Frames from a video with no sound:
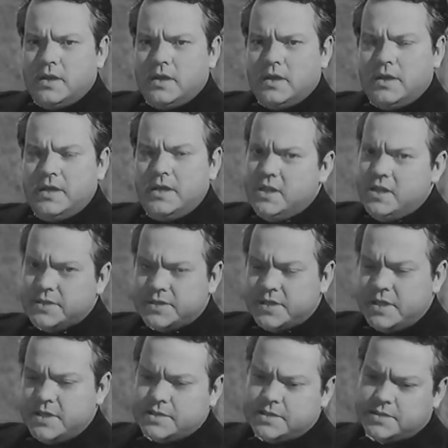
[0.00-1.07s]
In these
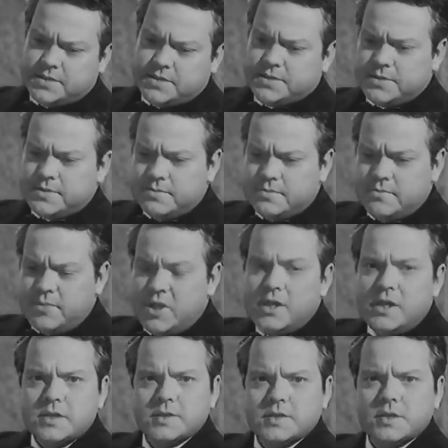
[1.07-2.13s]
days, this is many
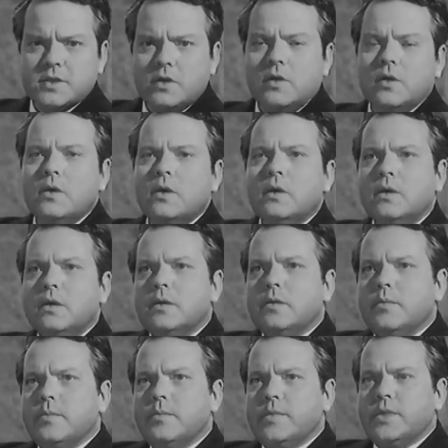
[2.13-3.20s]
years ago,
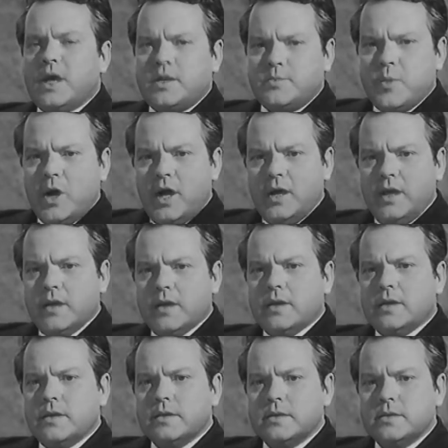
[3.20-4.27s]
not
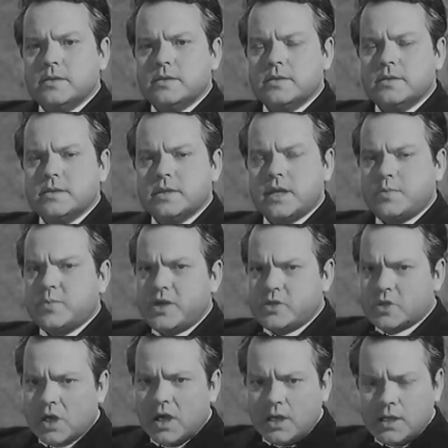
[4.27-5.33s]
by
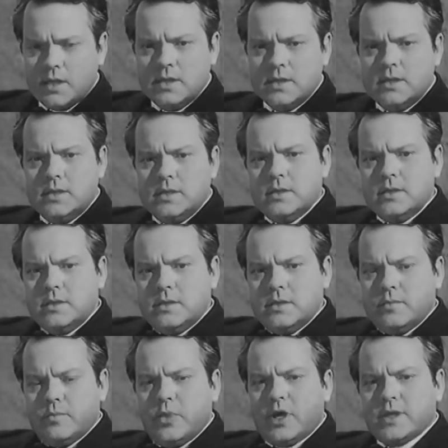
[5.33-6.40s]
truck,
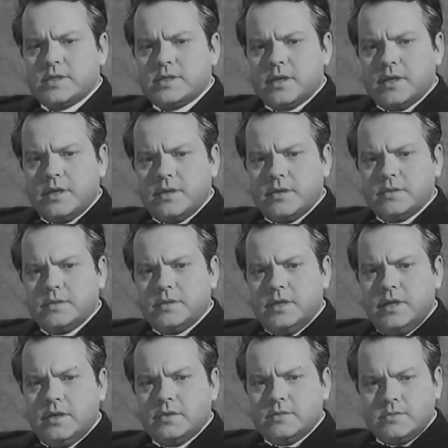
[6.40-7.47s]
but
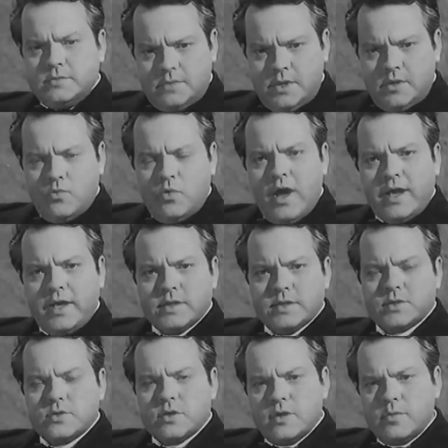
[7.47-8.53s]
in
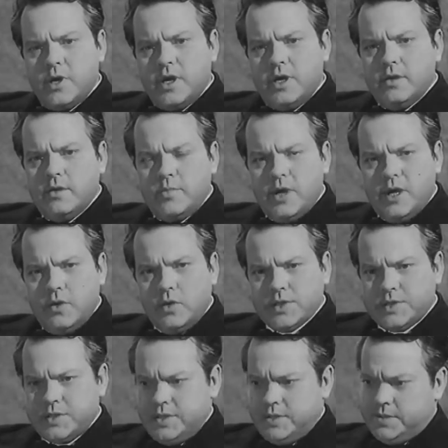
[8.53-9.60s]
wagons drawn by
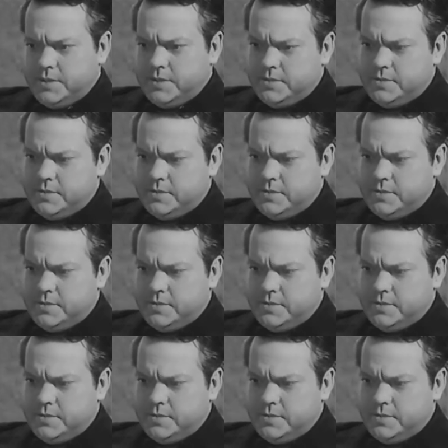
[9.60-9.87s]
horses.